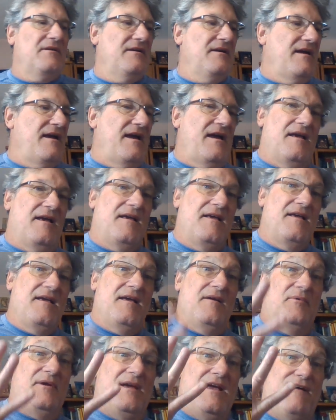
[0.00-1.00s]
Okay,
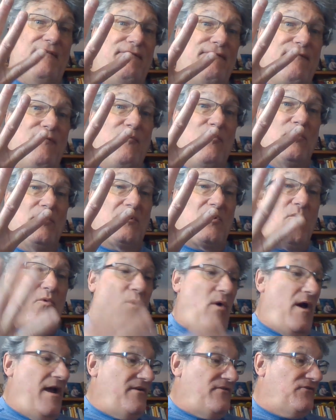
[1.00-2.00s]
we have 4
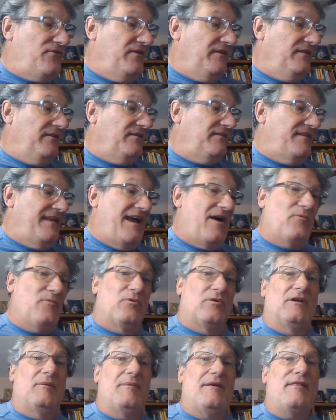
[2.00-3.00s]
questions that
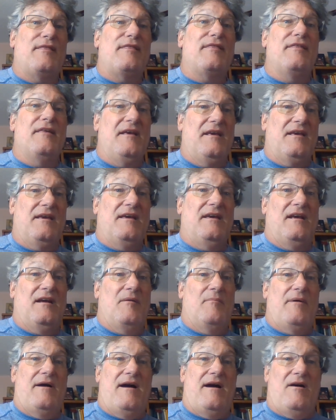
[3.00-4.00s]
we're going to be
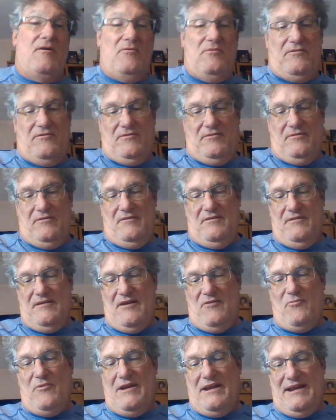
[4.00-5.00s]
thinking about
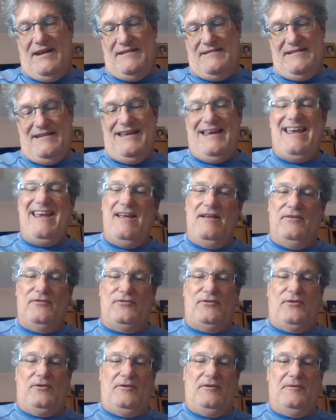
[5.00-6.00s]
that we need to
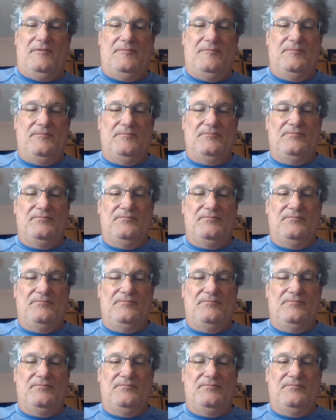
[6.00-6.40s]
answer.